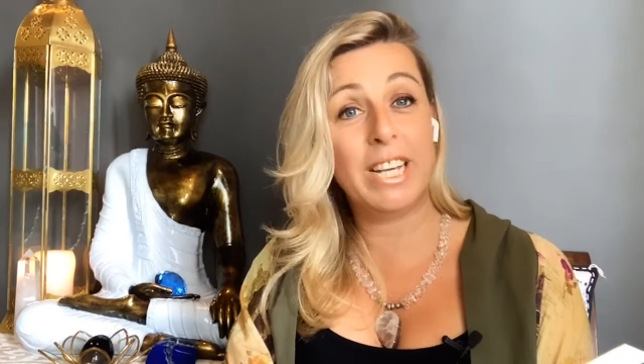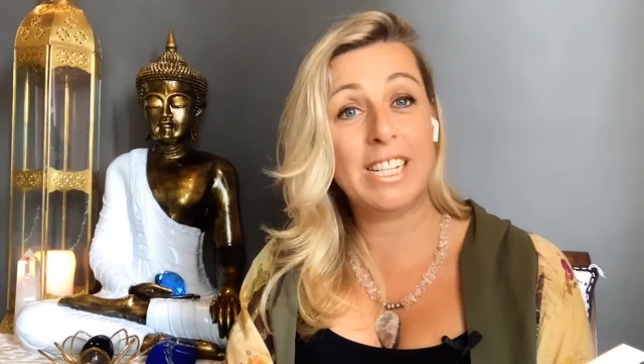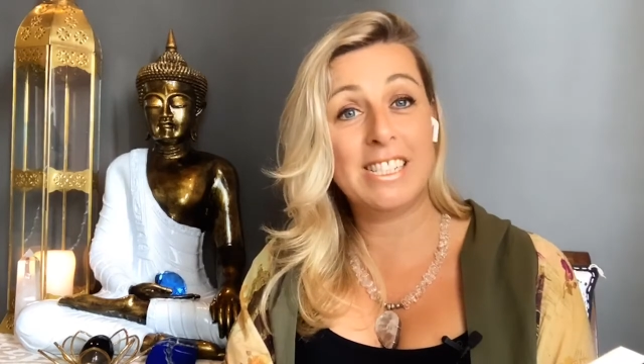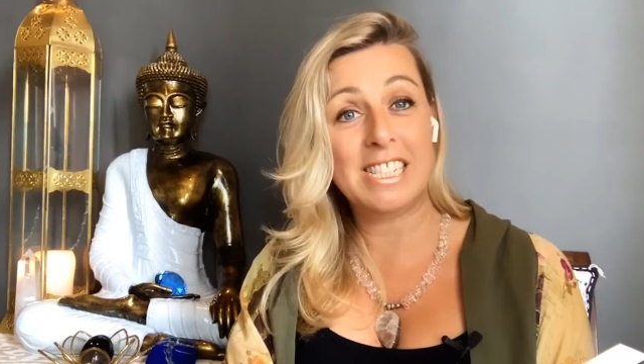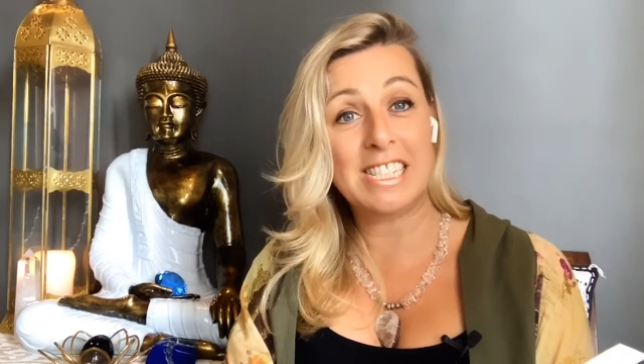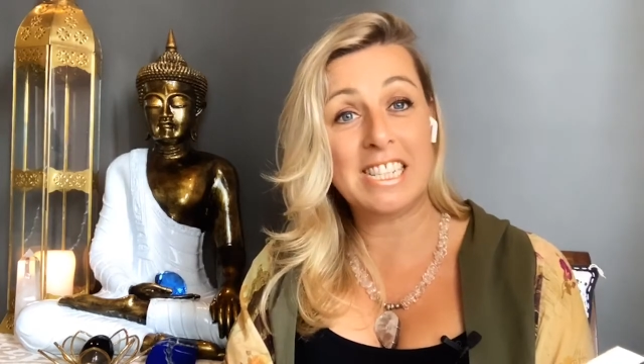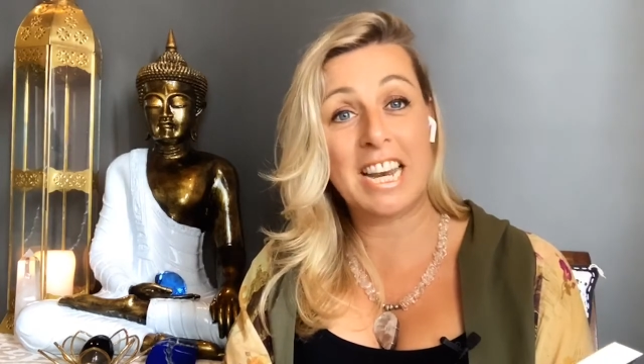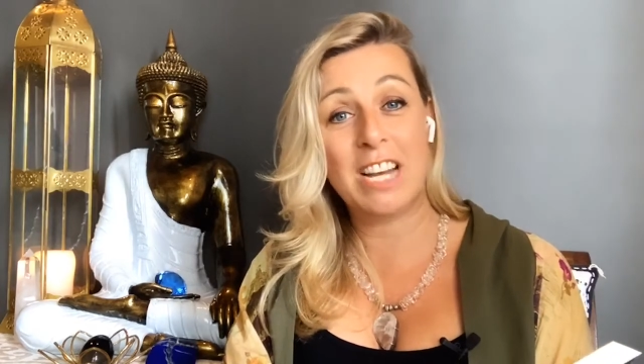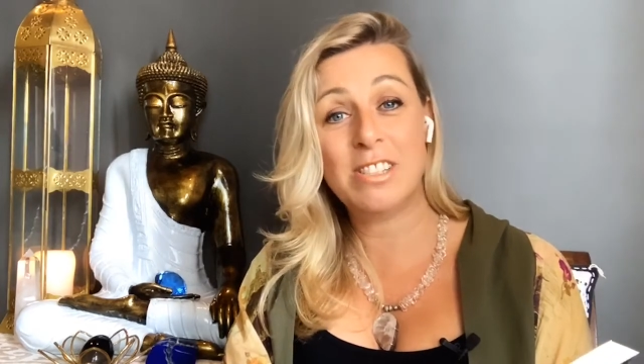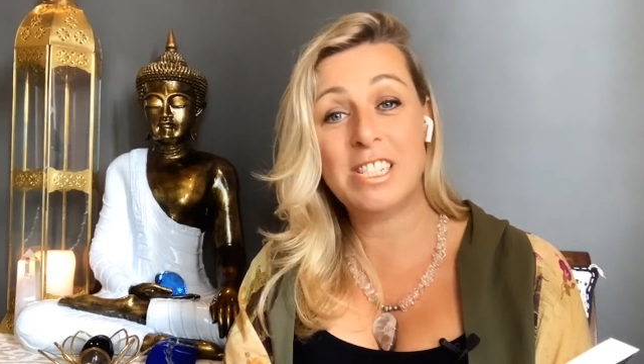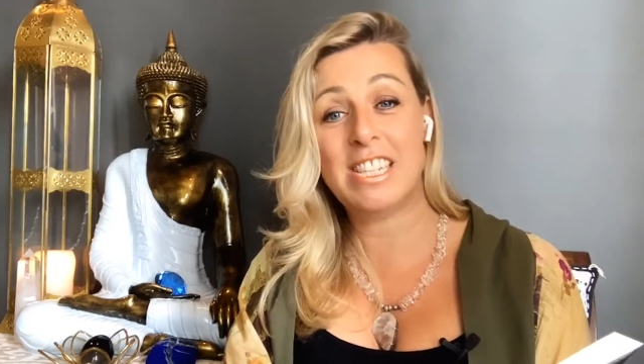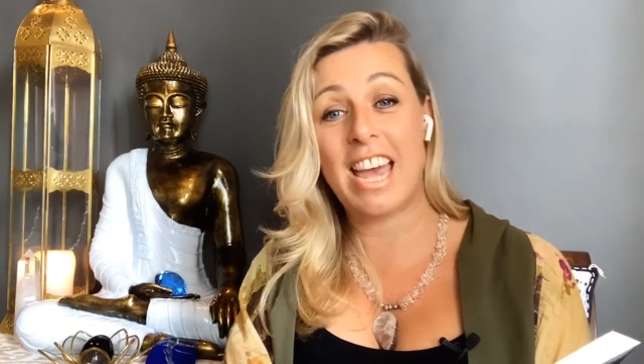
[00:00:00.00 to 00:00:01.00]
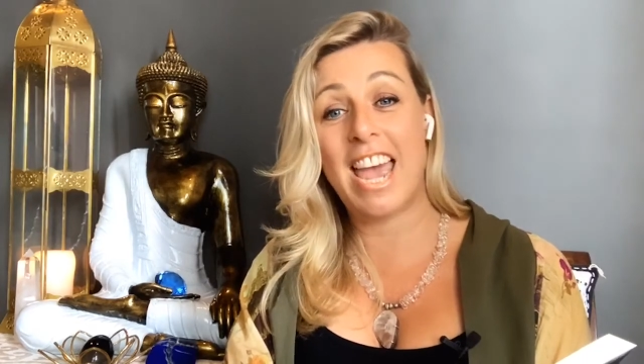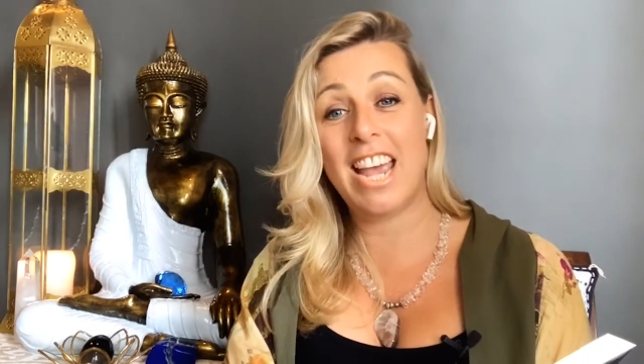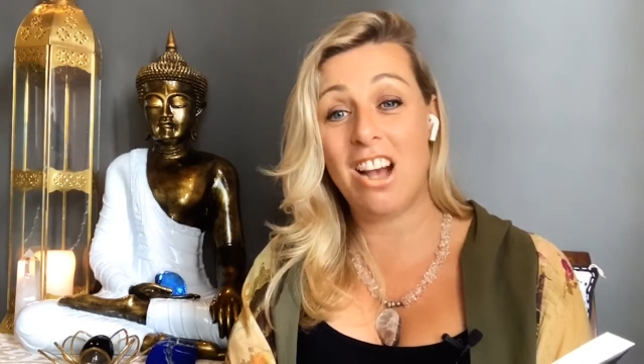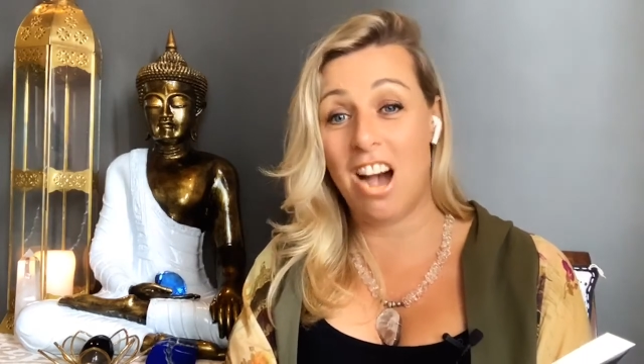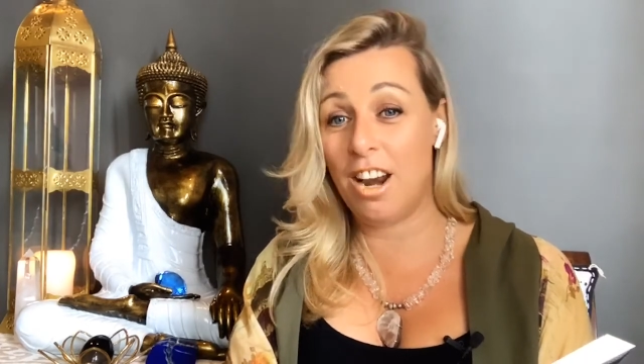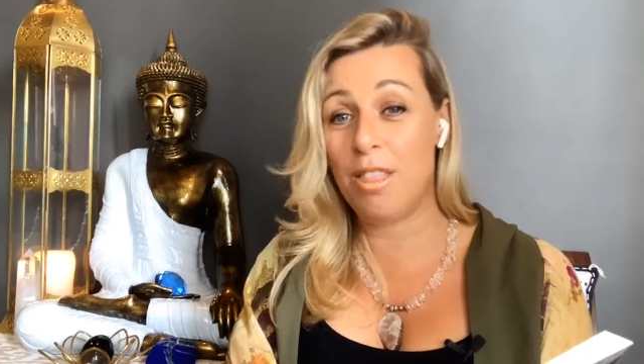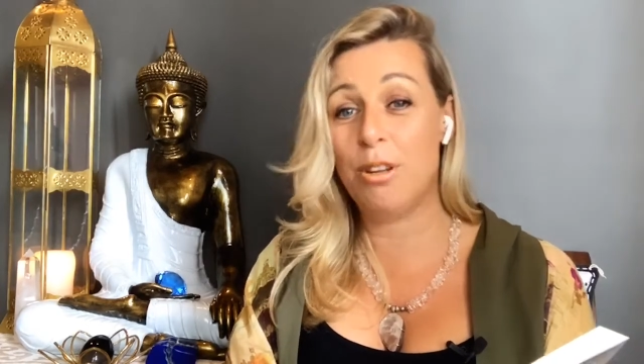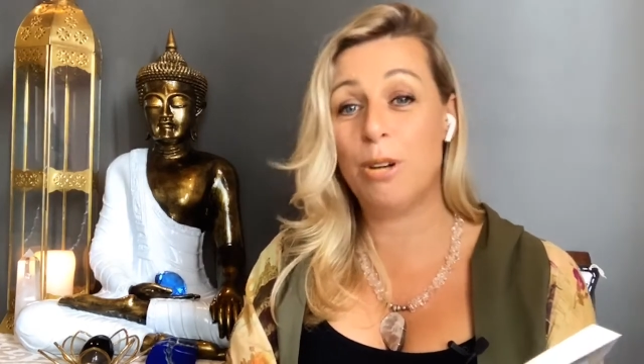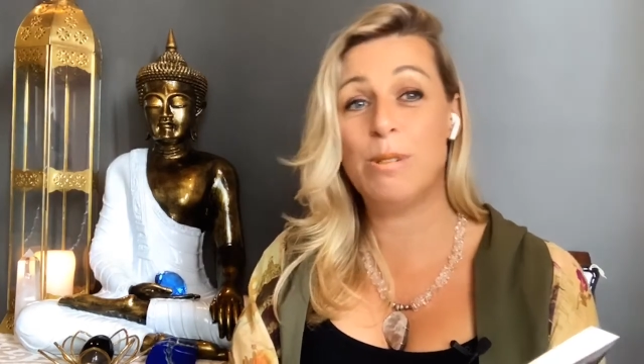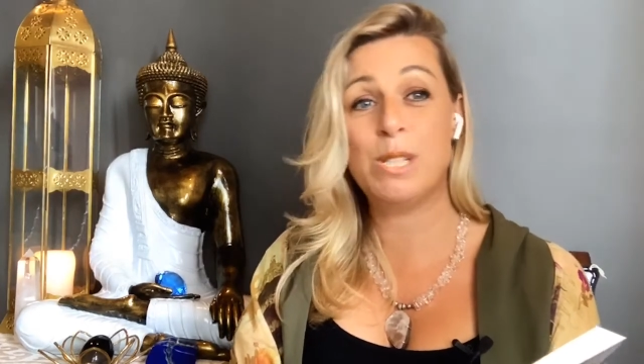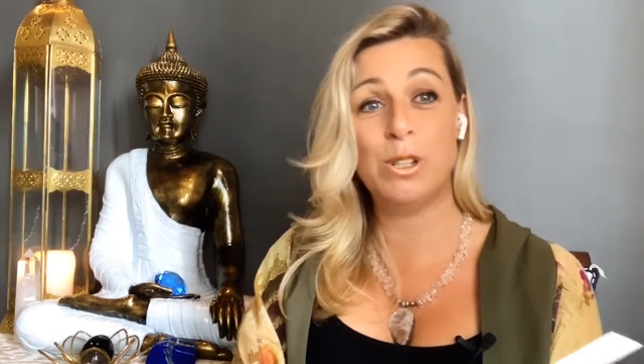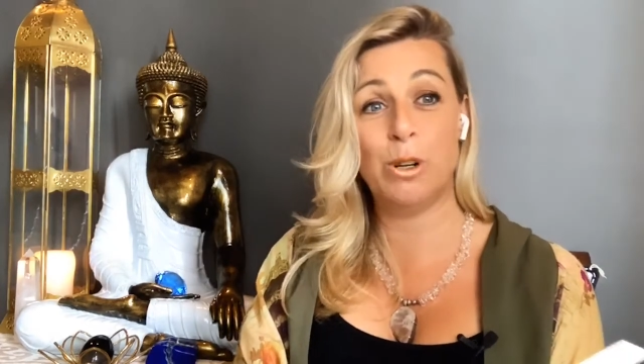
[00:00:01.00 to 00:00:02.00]
16 hours a day, kind of thought it
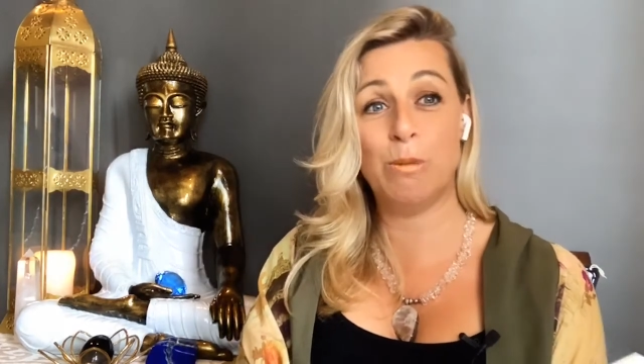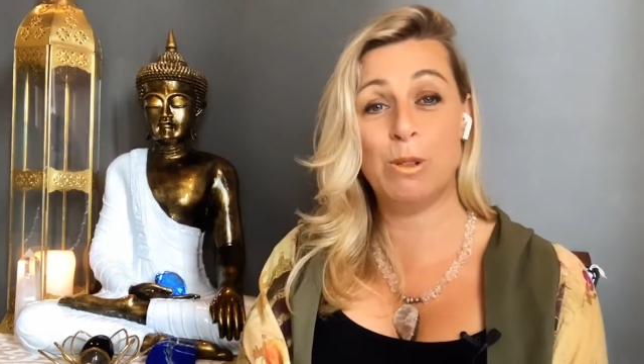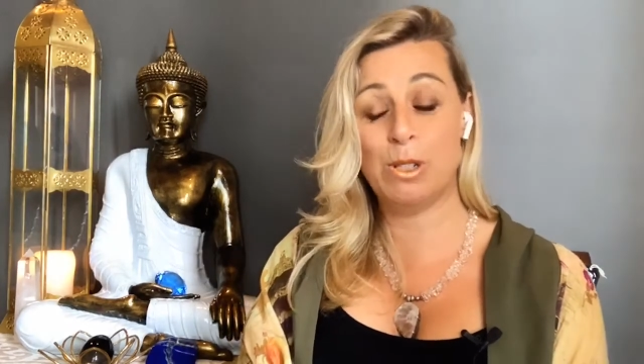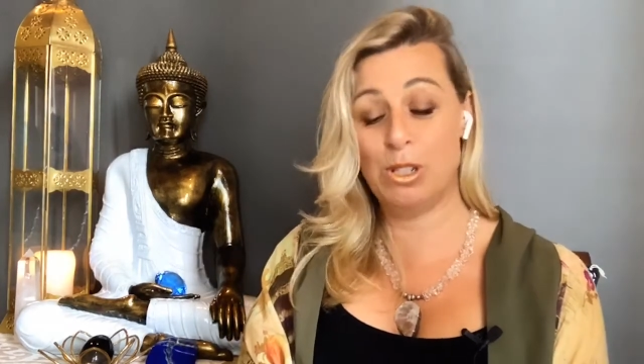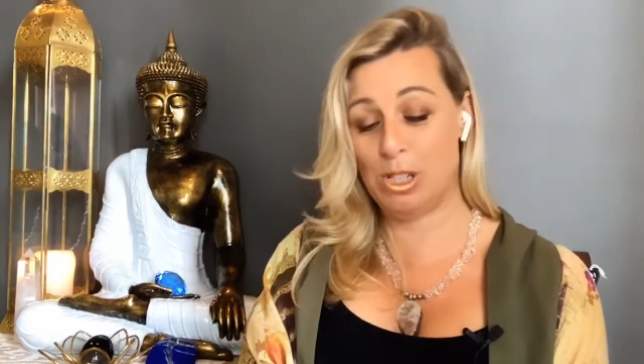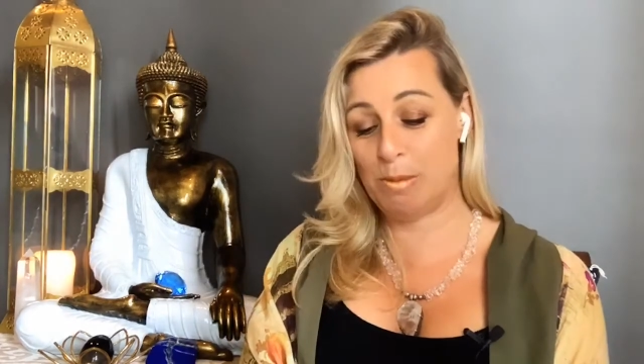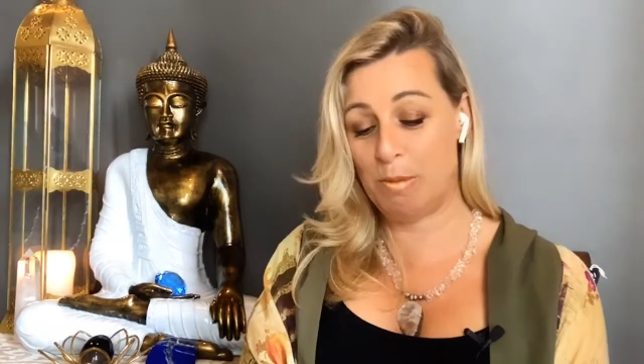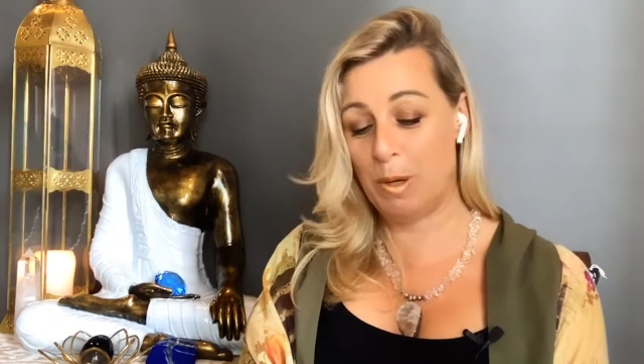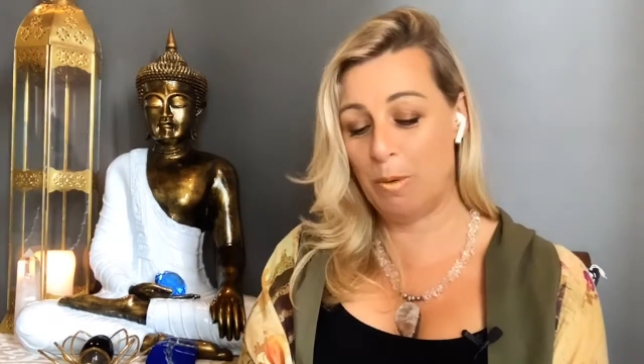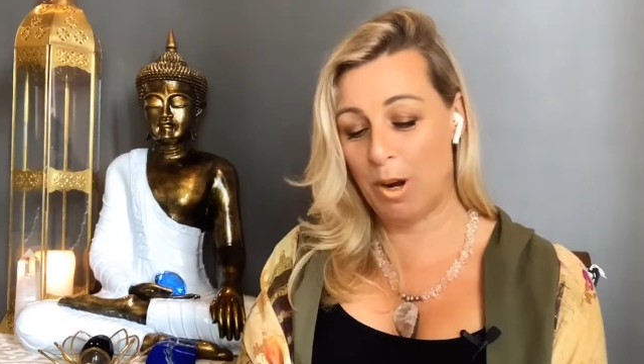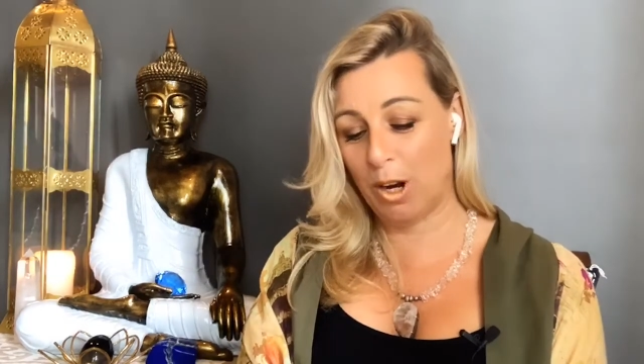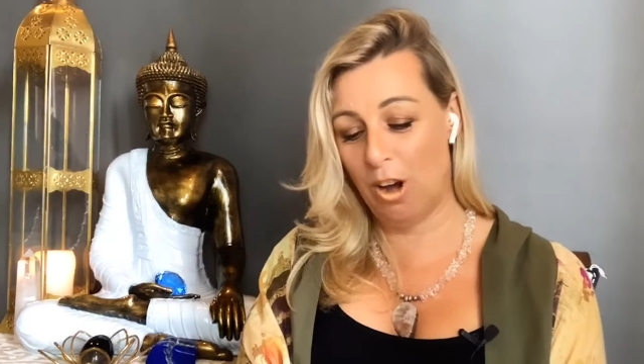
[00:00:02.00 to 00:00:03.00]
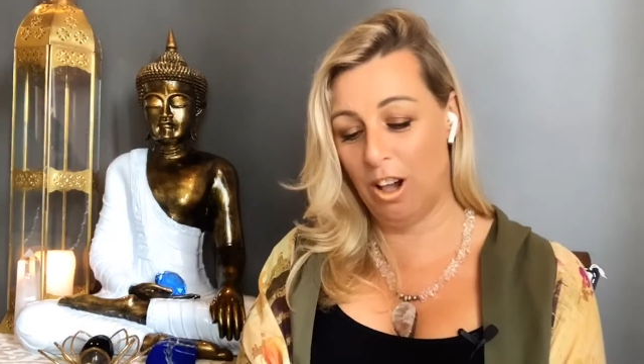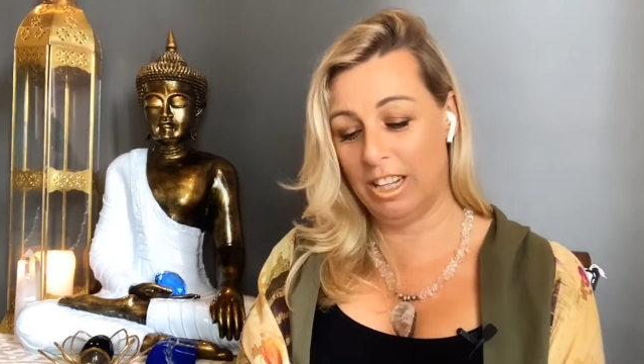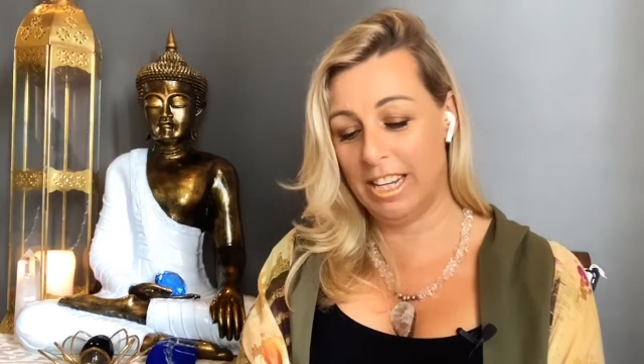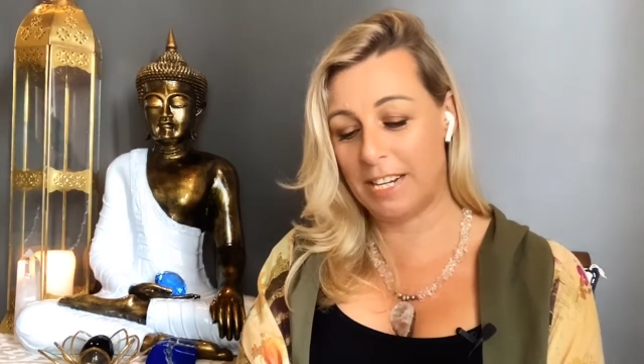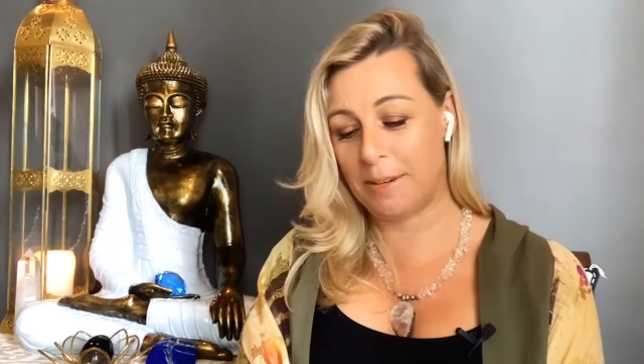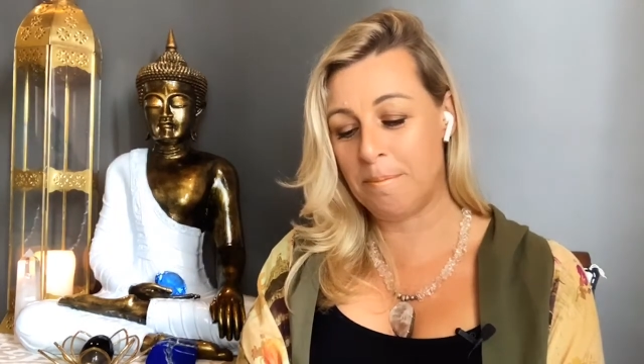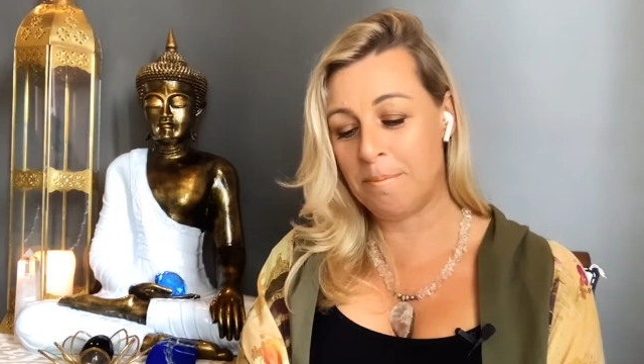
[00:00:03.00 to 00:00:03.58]
was normal to just be a workaholic.